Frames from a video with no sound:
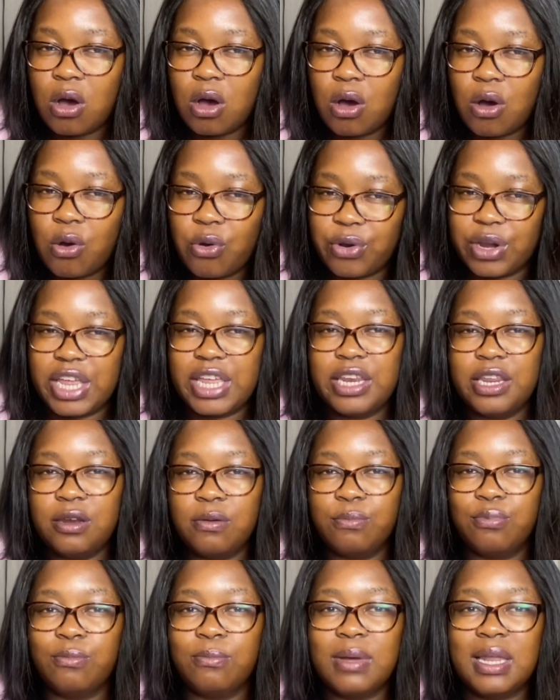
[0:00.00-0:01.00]
already in
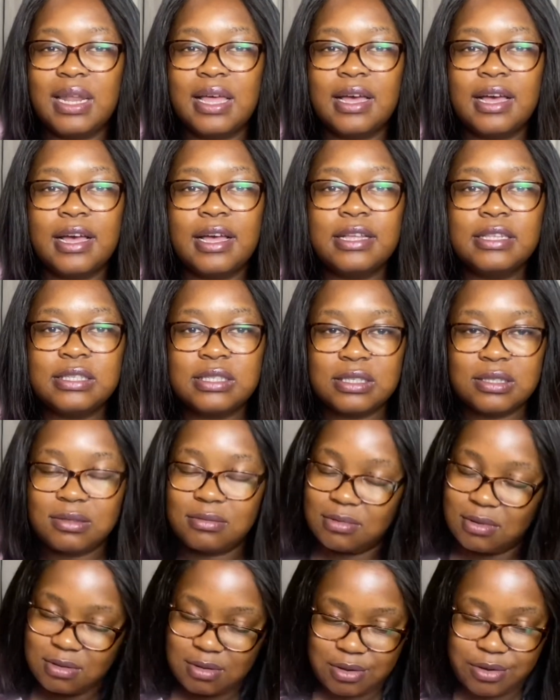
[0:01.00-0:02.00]
Mpumalanga. It's
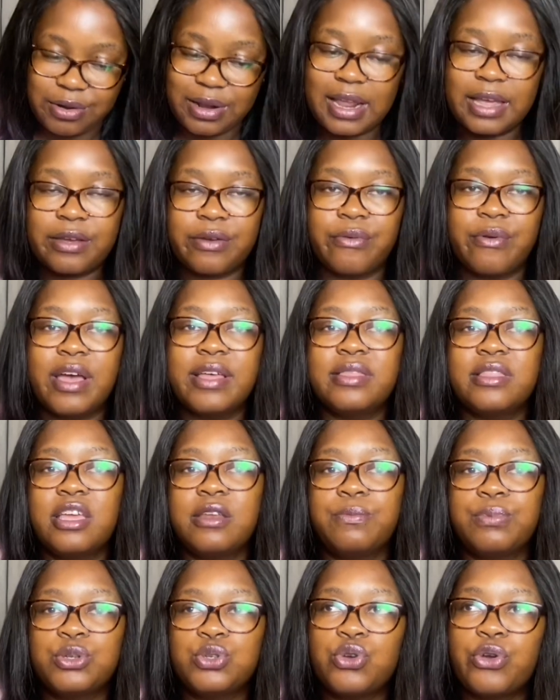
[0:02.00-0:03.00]
like right there in
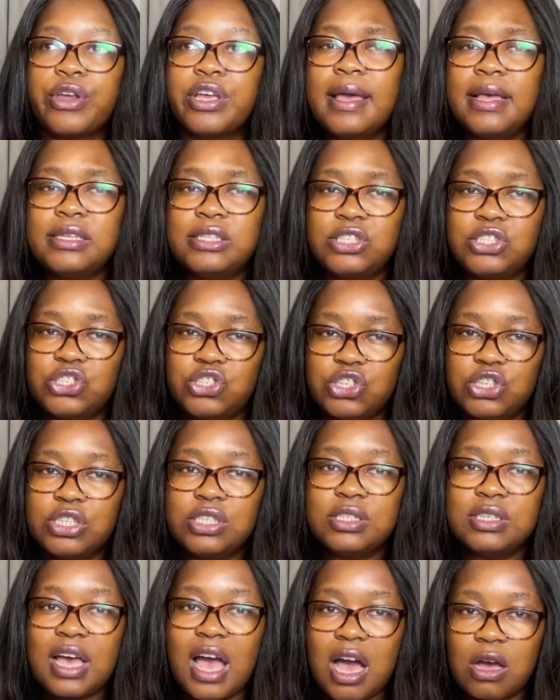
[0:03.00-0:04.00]
Pretoria. It's
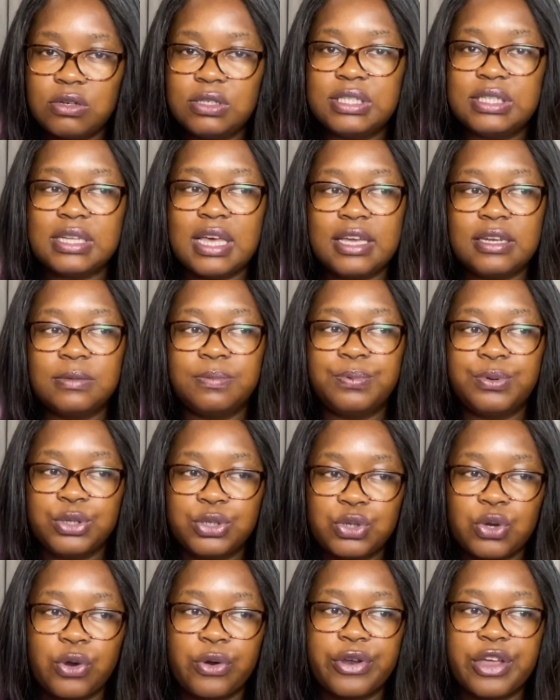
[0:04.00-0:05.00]
just outside
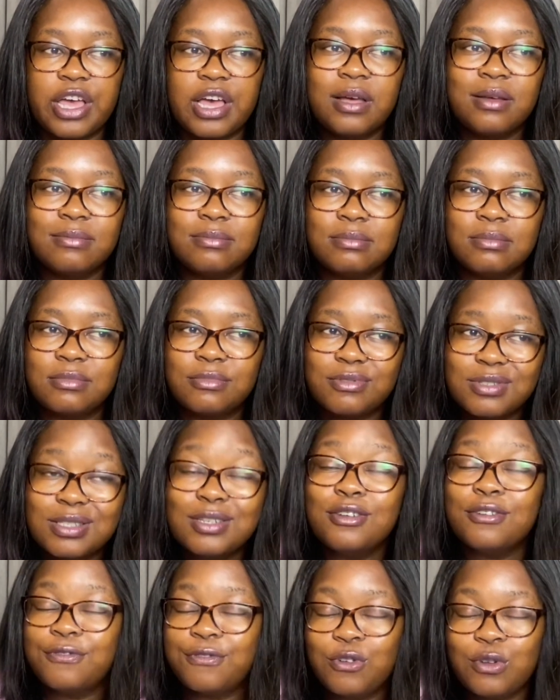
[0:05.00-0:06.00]
Pretoria,
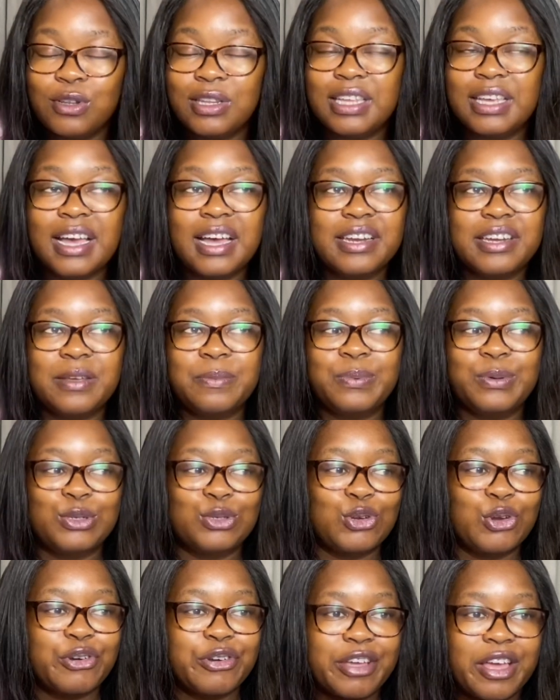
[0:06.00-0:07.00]
still falling under
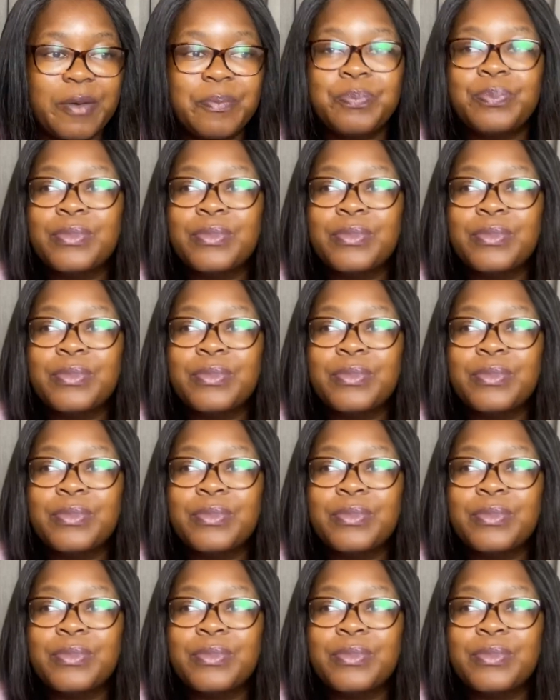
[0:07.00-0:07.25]
Pretoria.